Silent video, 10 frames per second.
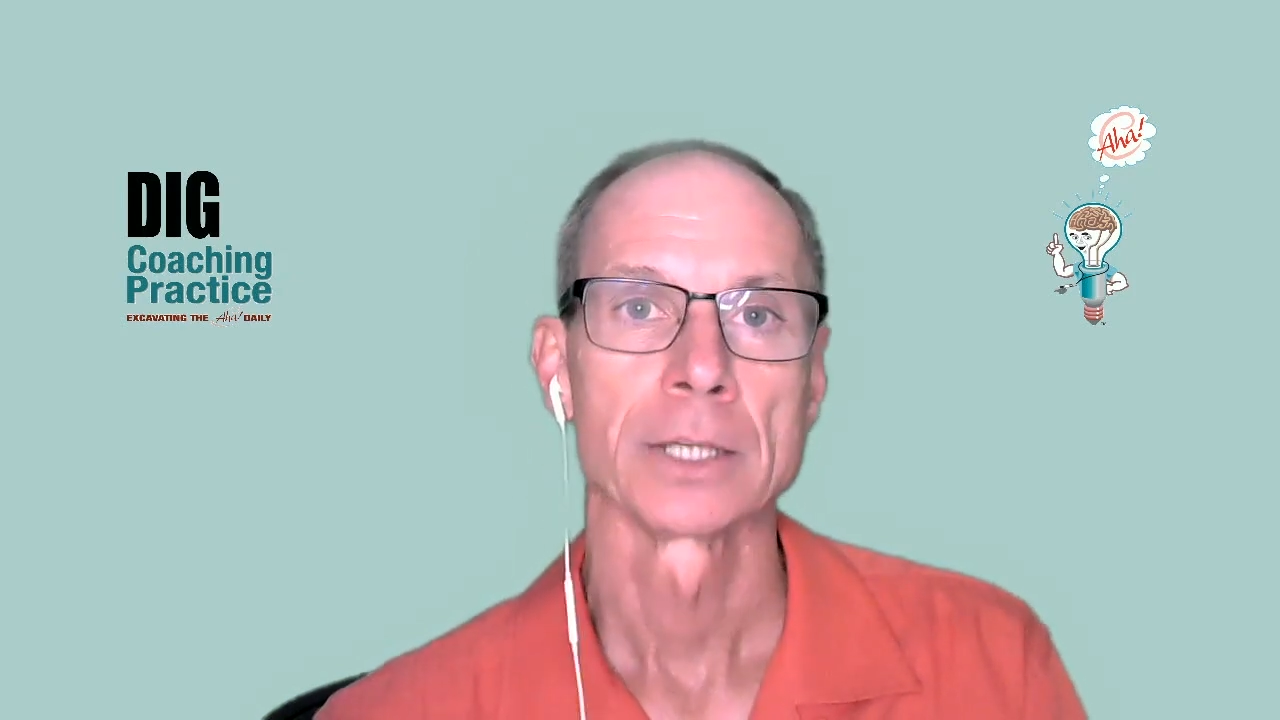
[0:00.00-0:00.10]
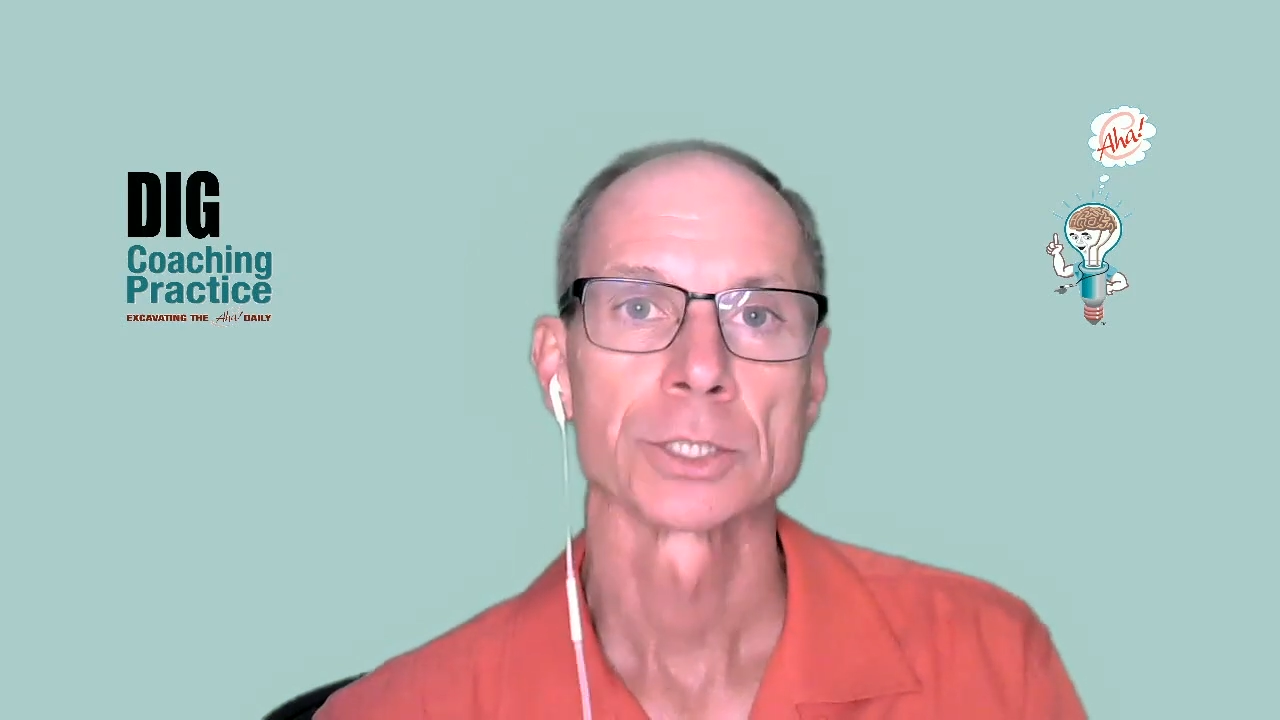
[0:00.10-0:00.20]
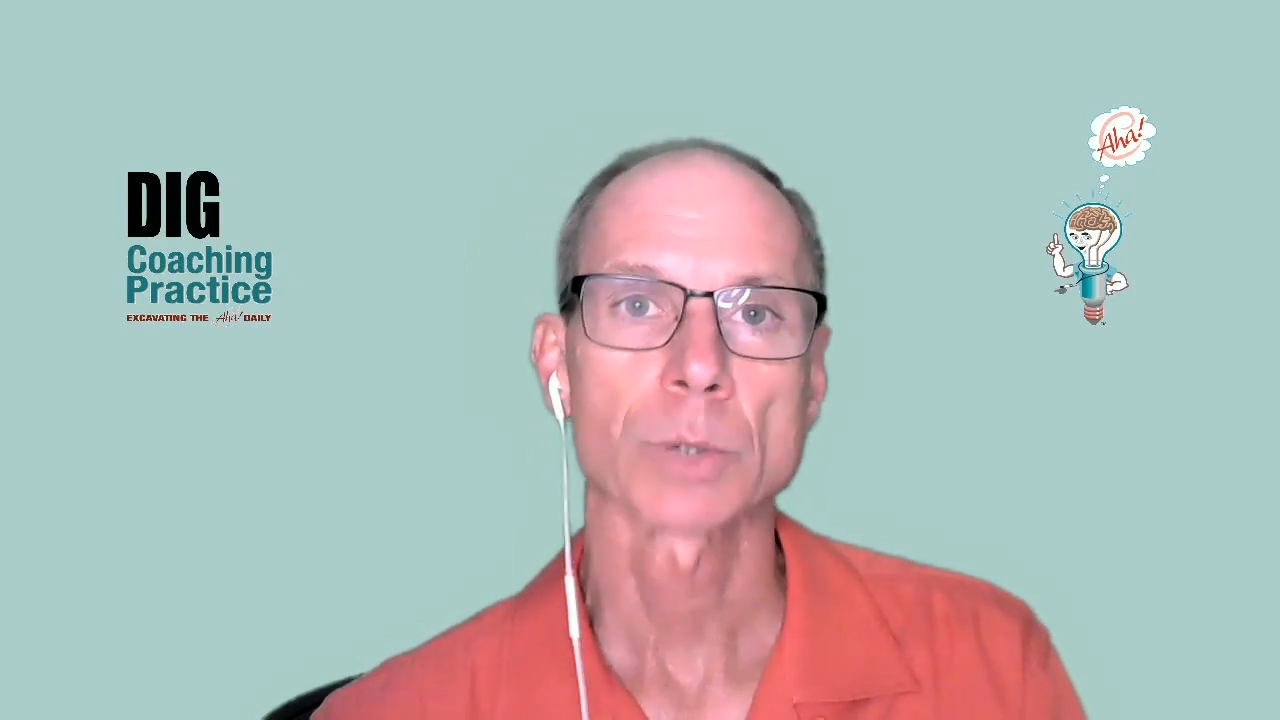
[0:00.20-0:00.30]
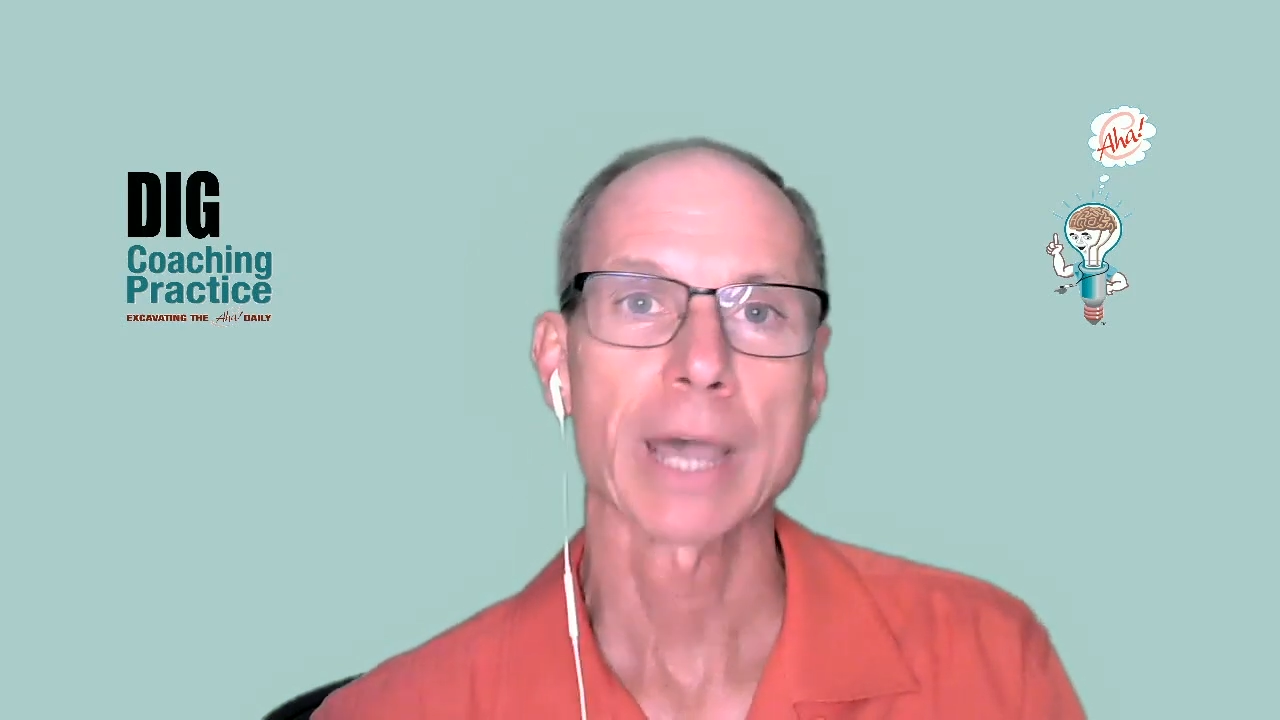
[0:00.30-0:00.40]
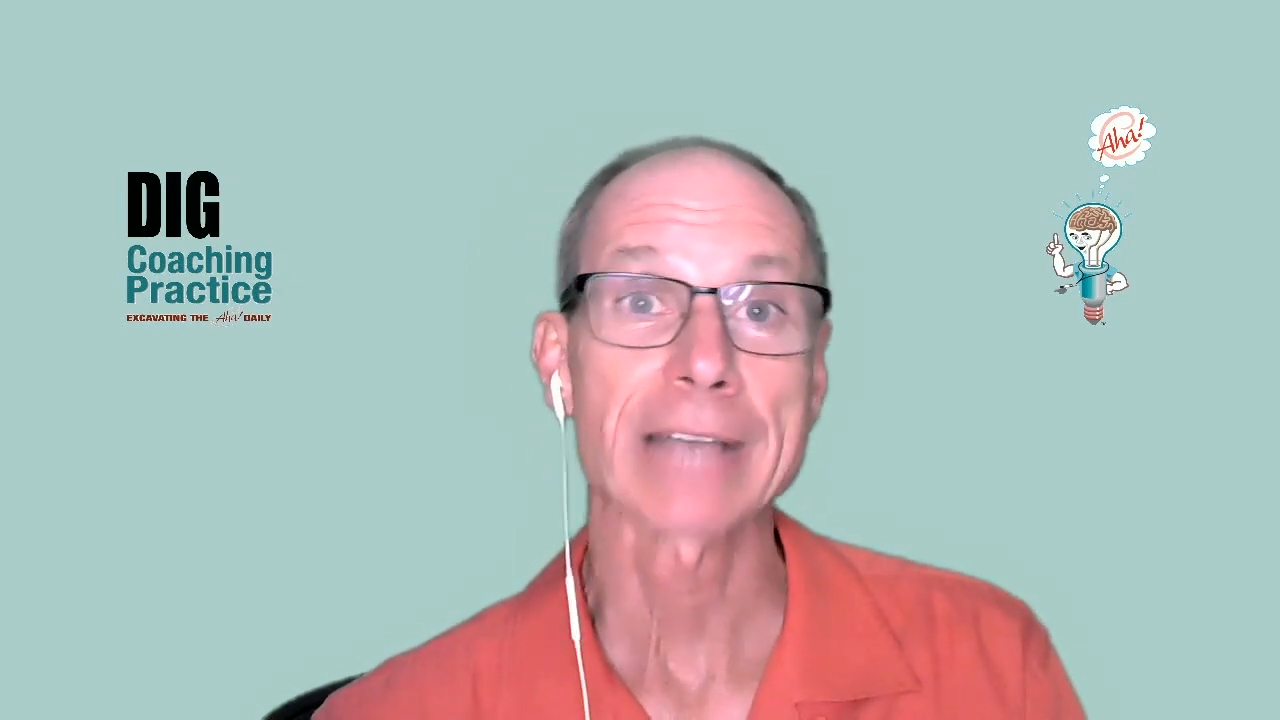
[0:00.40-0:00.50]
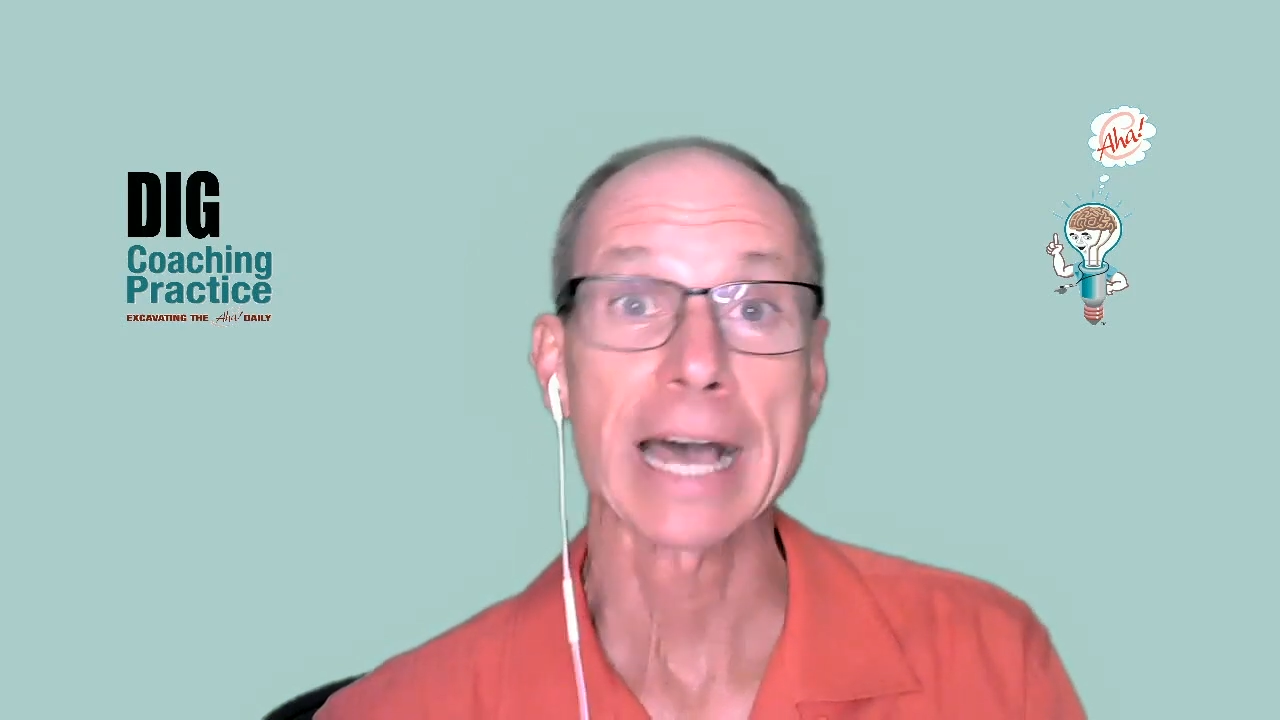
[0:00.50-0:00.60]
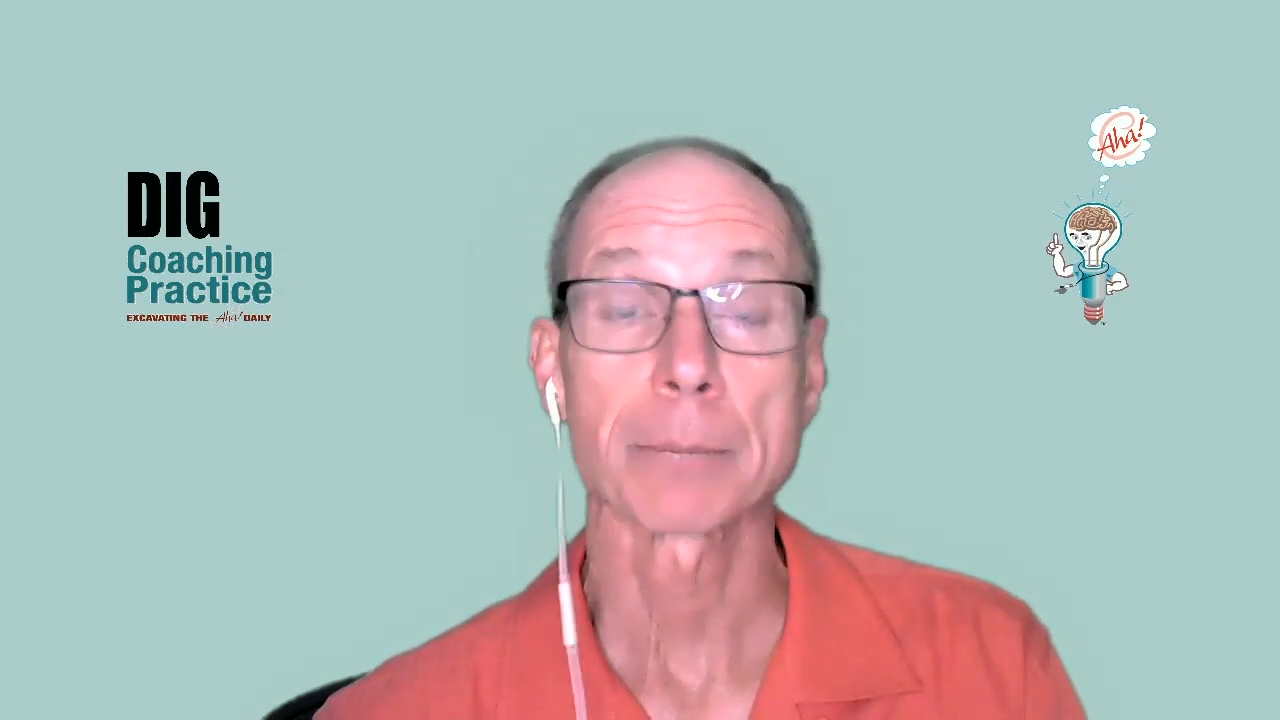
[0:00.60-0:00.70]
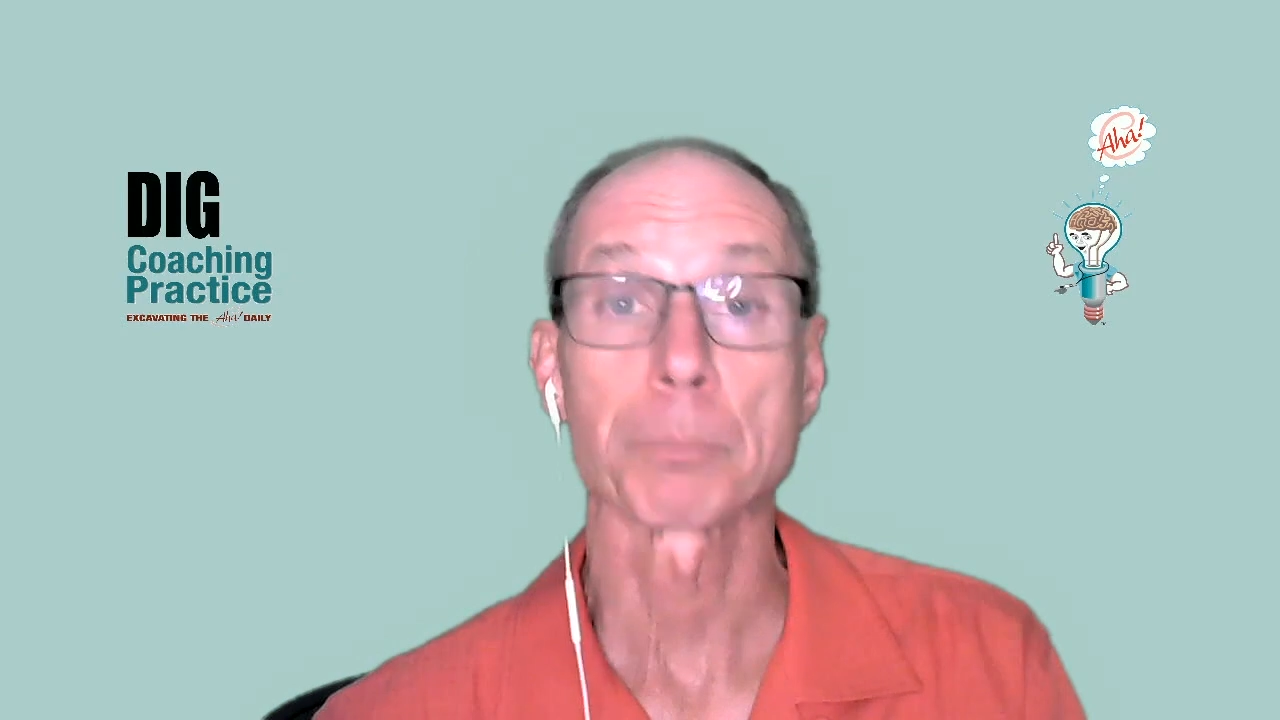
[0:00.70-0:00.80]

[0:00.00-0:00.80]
So I got